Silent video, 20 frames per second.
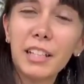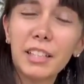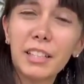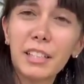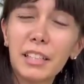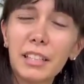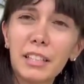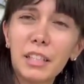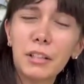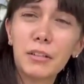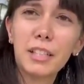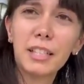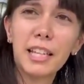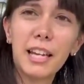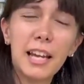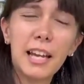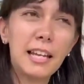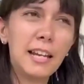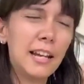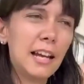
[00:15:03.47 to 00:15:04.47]
I'm here you
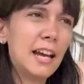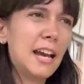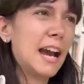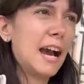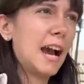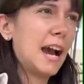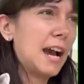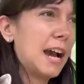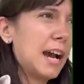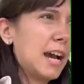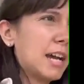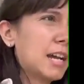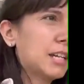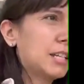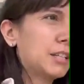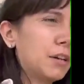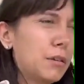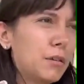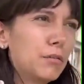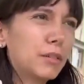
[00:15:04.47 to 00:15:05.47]
supporting said,
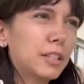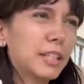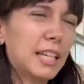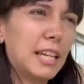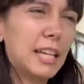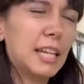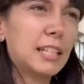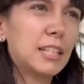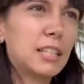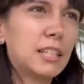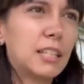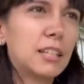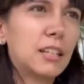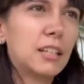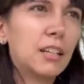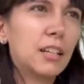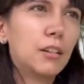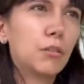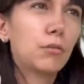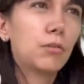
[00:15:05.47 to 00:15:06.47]
Johnny because he is the
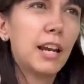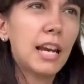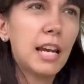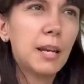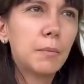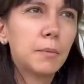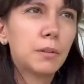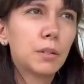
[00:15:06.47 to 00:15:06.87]
victim.